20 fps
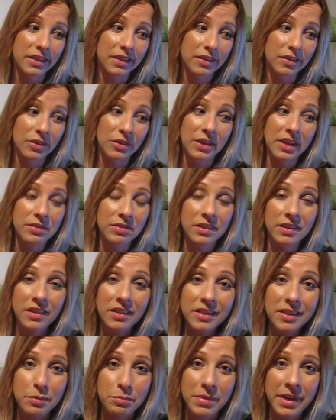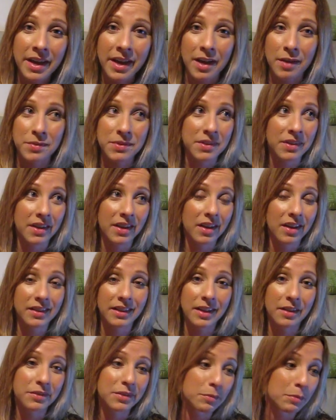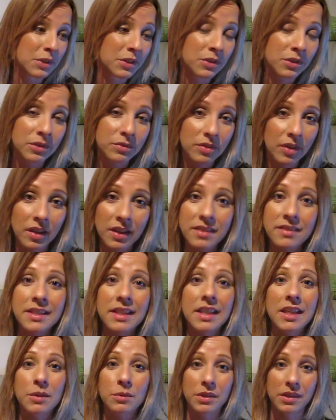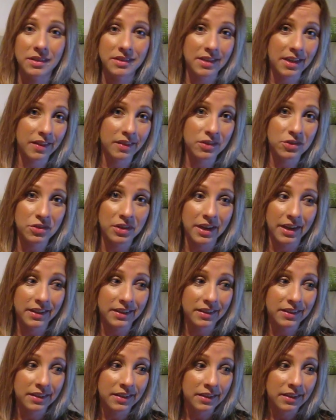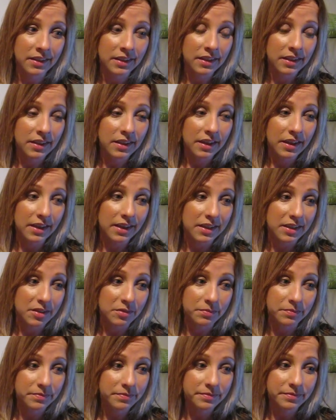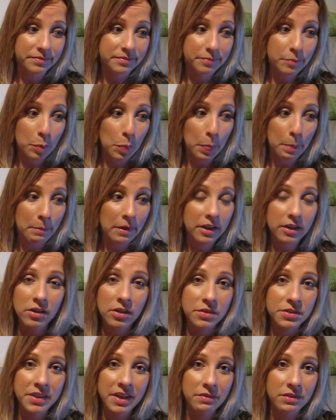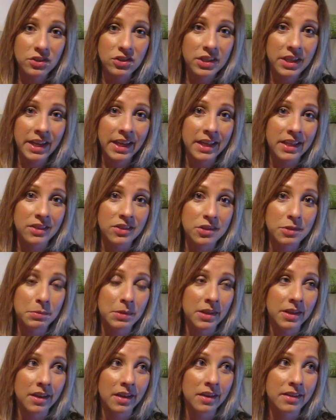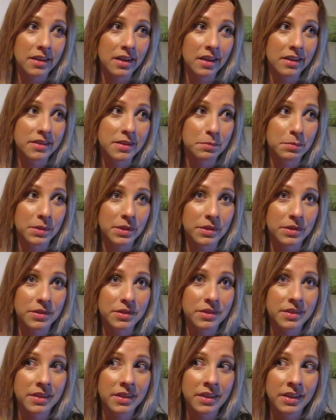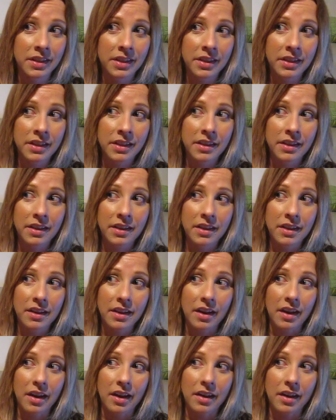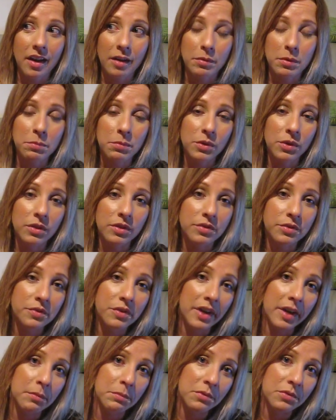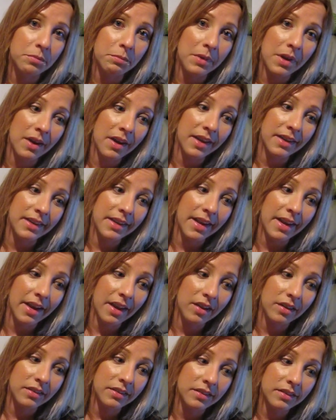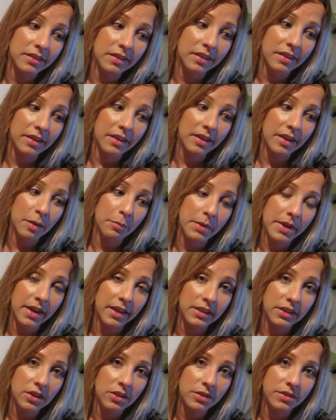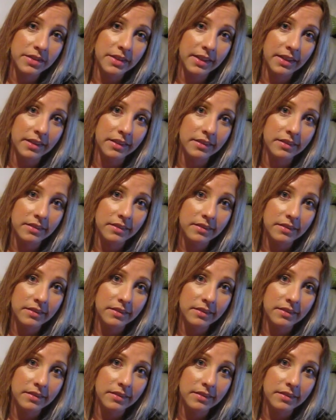or even longer perhaps. I'd love to be doing volunteer work down the track. My goals haven't changed, but I suppose I'm in more of a frame of mind now about using